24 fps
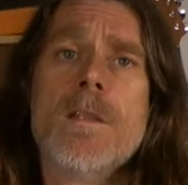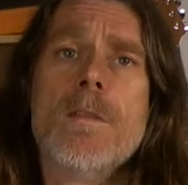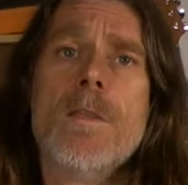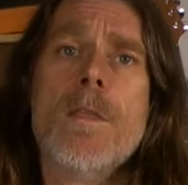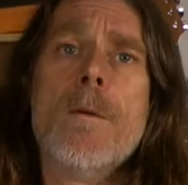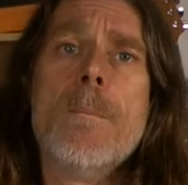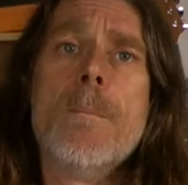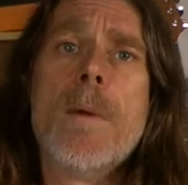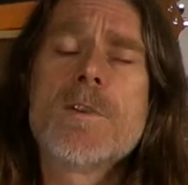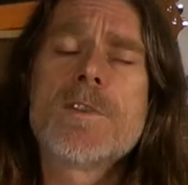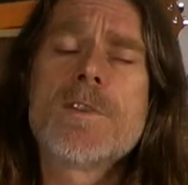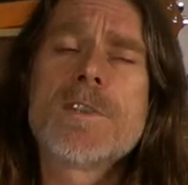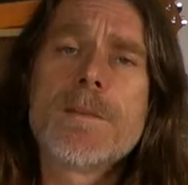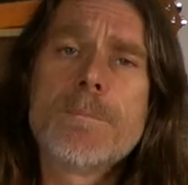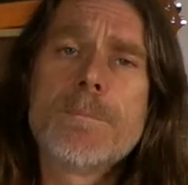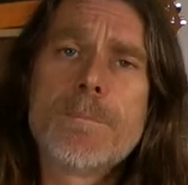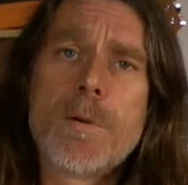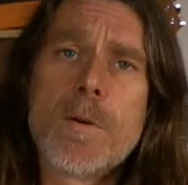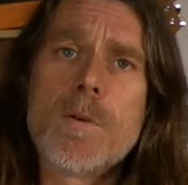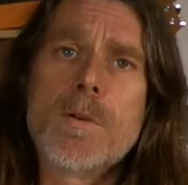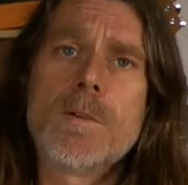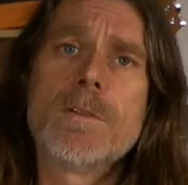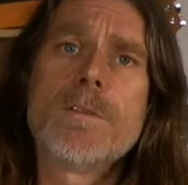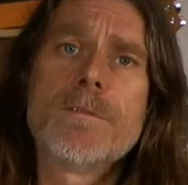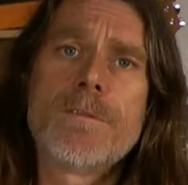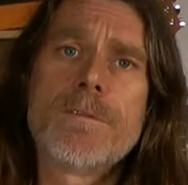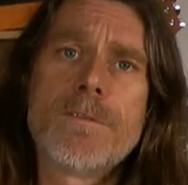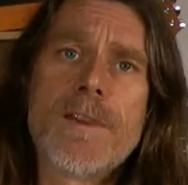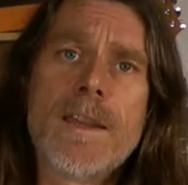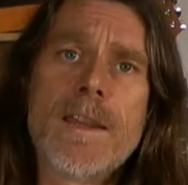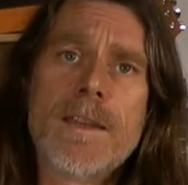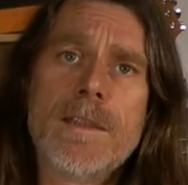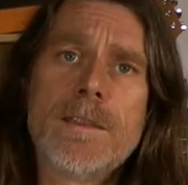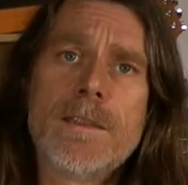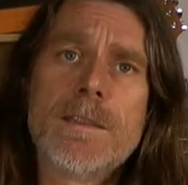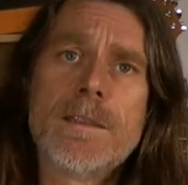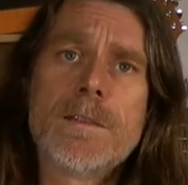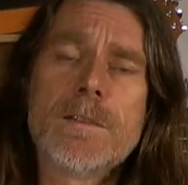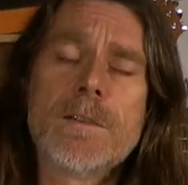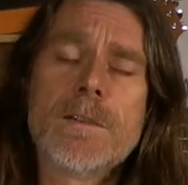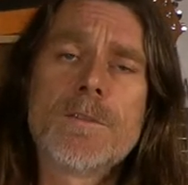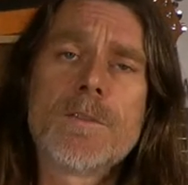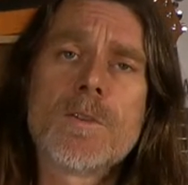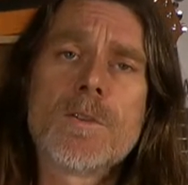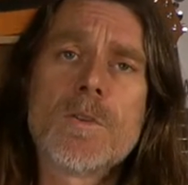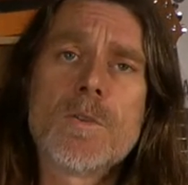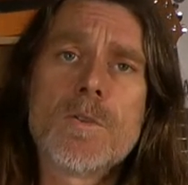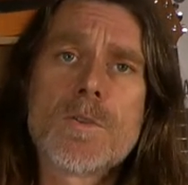The most important thing,
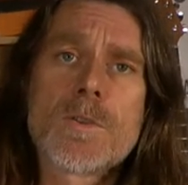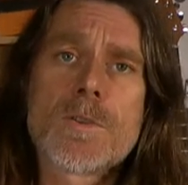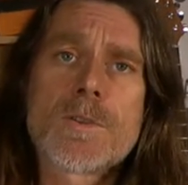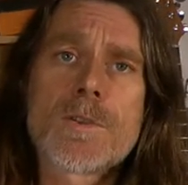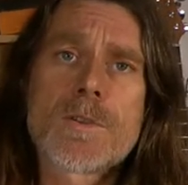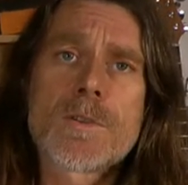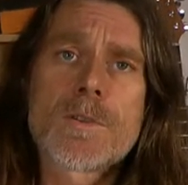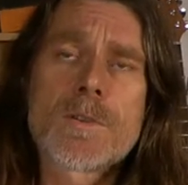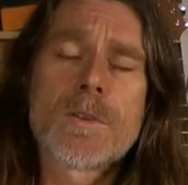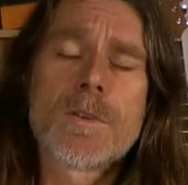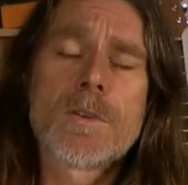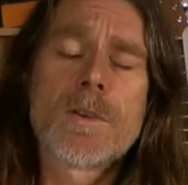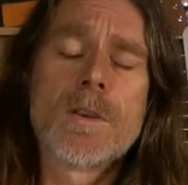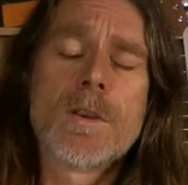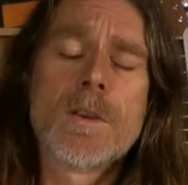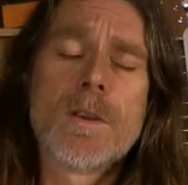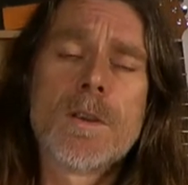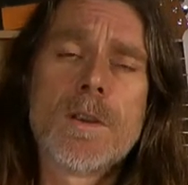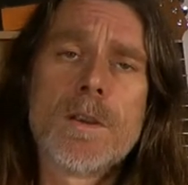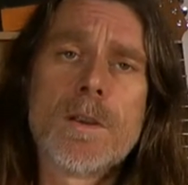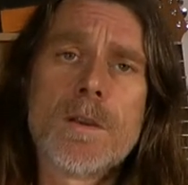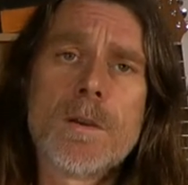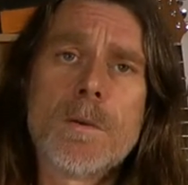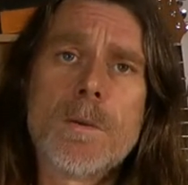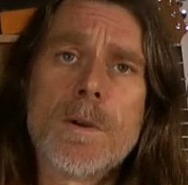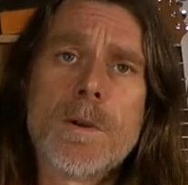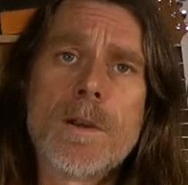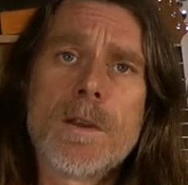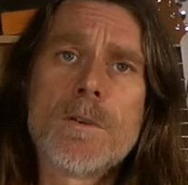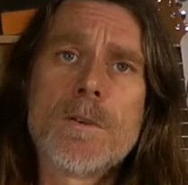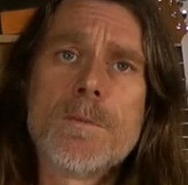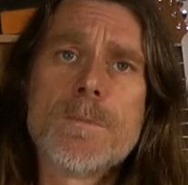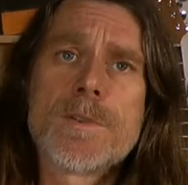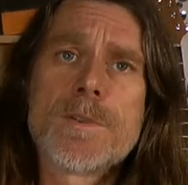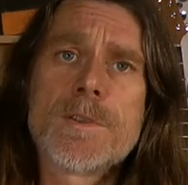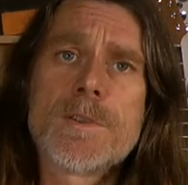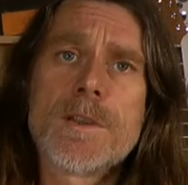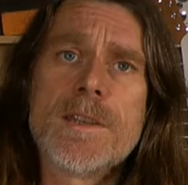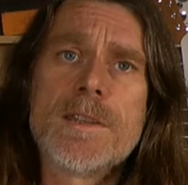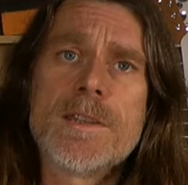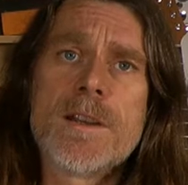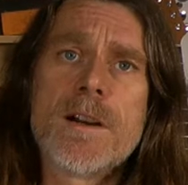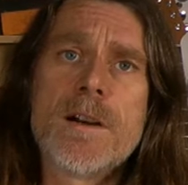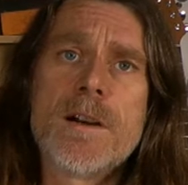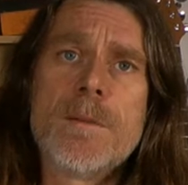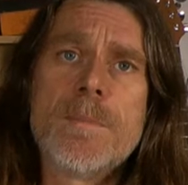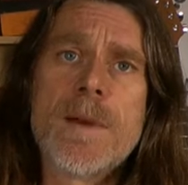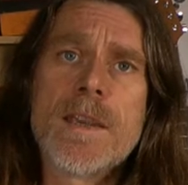of course, when it comes to
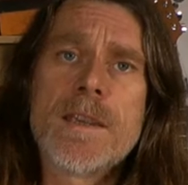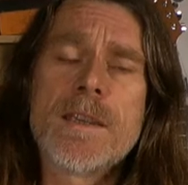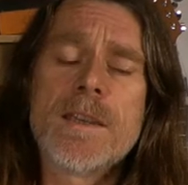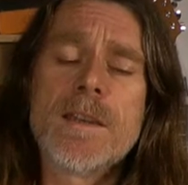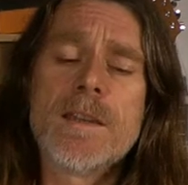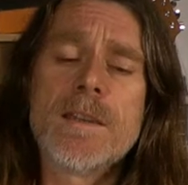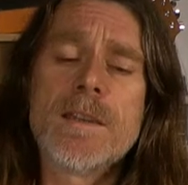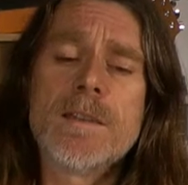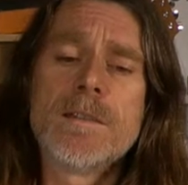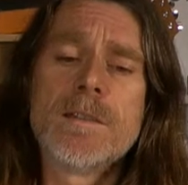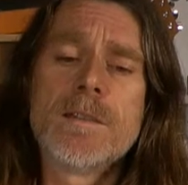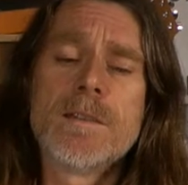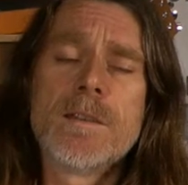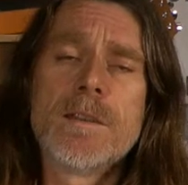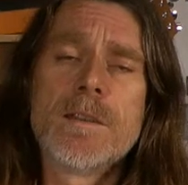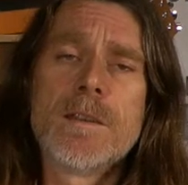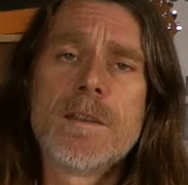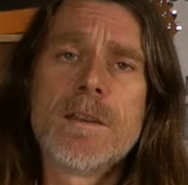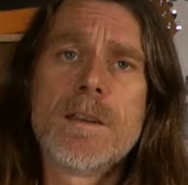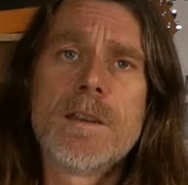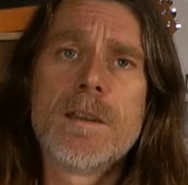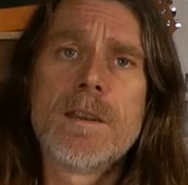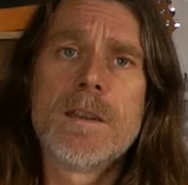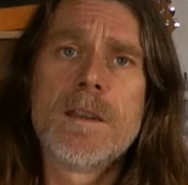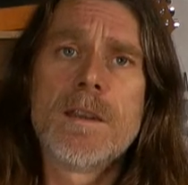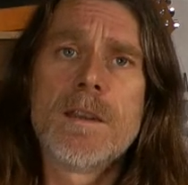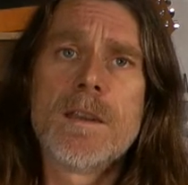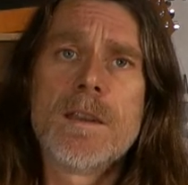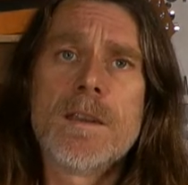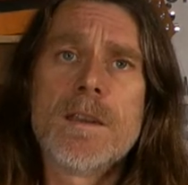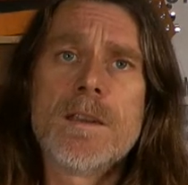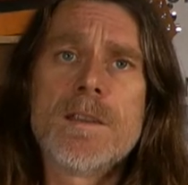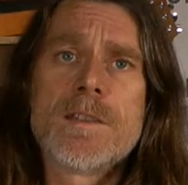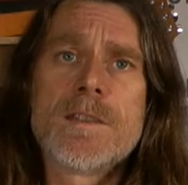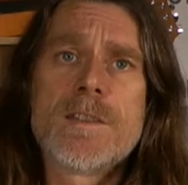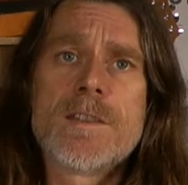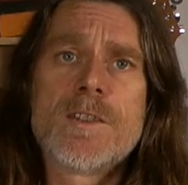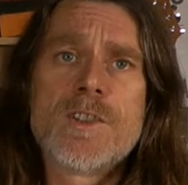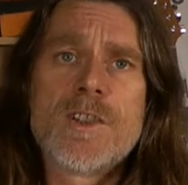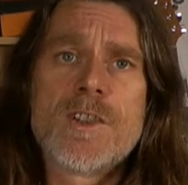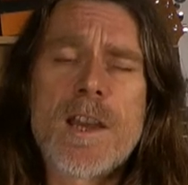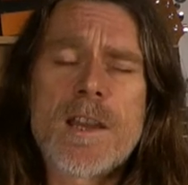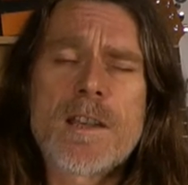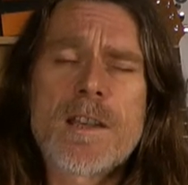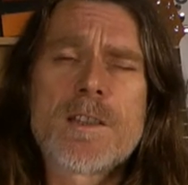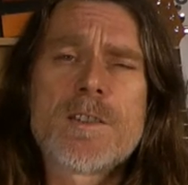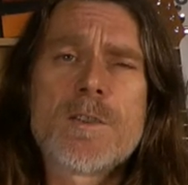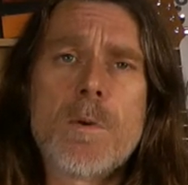guitar making is to
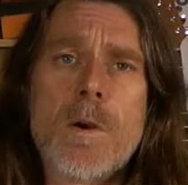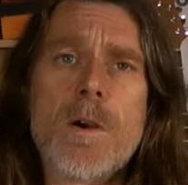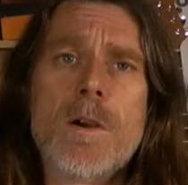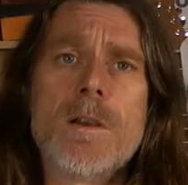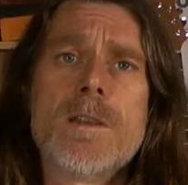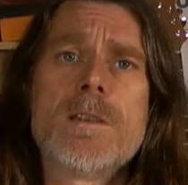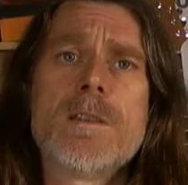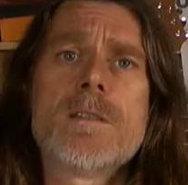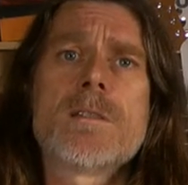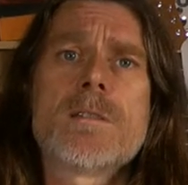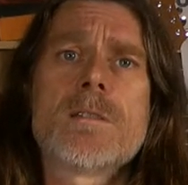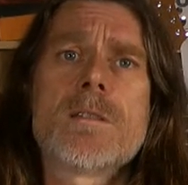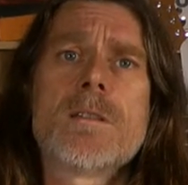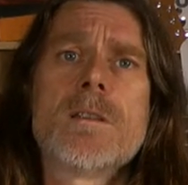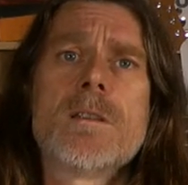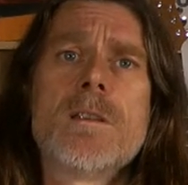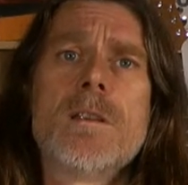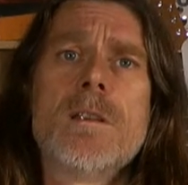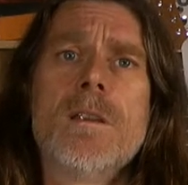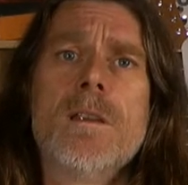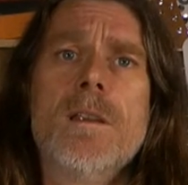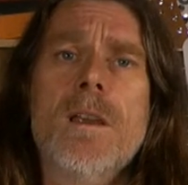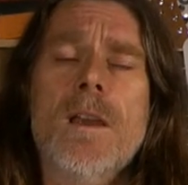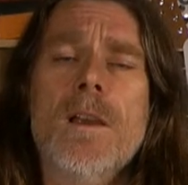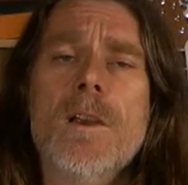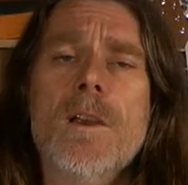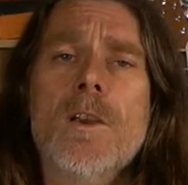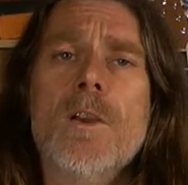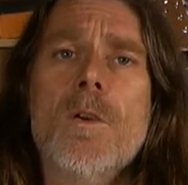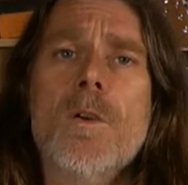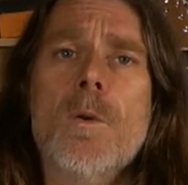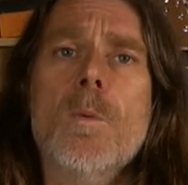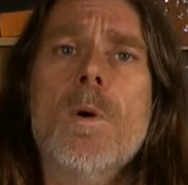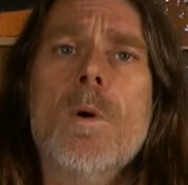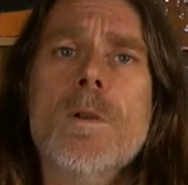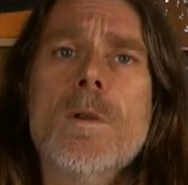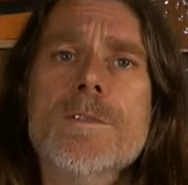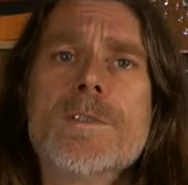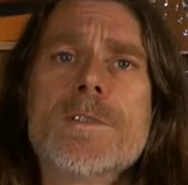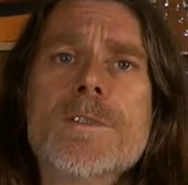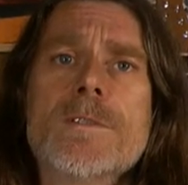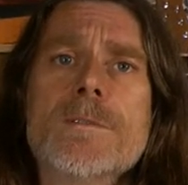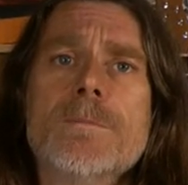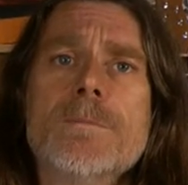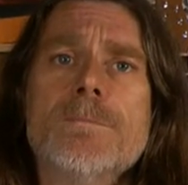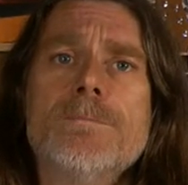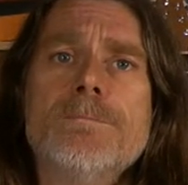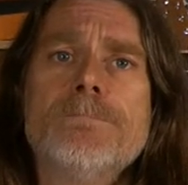check twice and cut
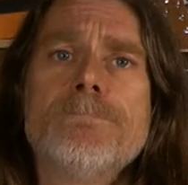once.